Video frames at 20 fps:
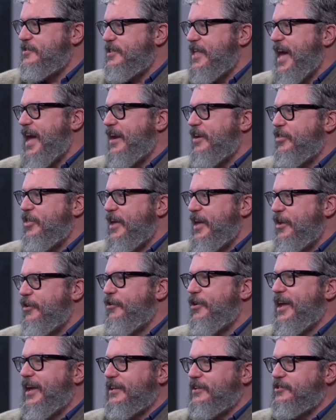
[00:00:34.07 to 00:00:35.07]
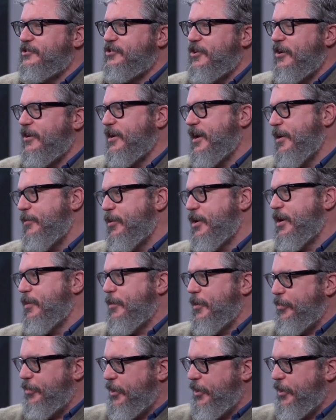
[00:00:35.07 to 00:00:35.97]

that the internet saw coming a month ago?